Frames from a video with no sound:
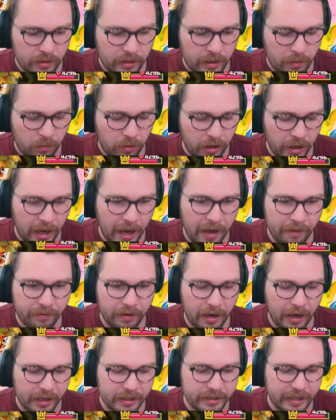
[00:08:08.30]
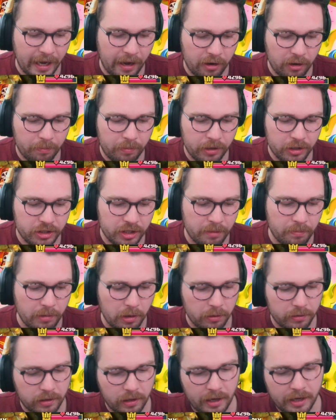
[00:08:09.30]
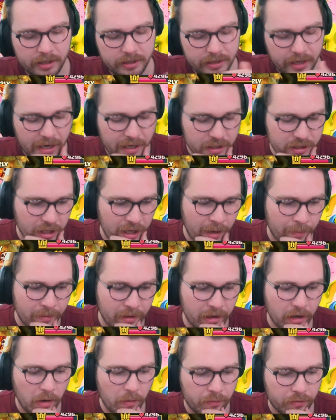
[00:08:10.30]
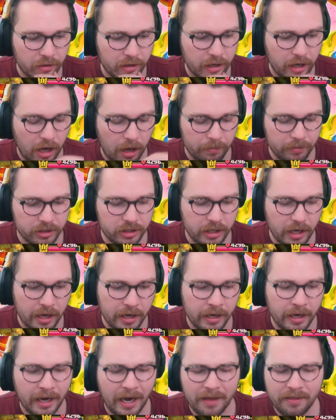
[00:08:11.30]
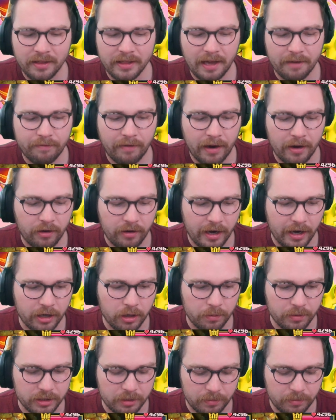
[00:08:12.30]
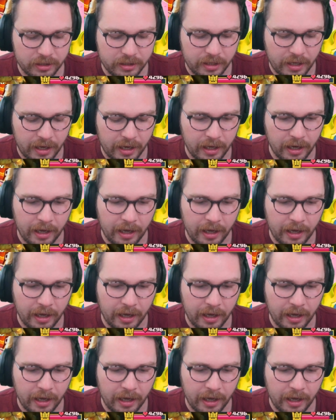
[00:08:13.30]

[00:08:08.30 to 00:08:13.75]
We're going to have a nice counter push in both lanes, actually. I'm going to go for the Goblin Giant, and I think that Firecracker was a mistake.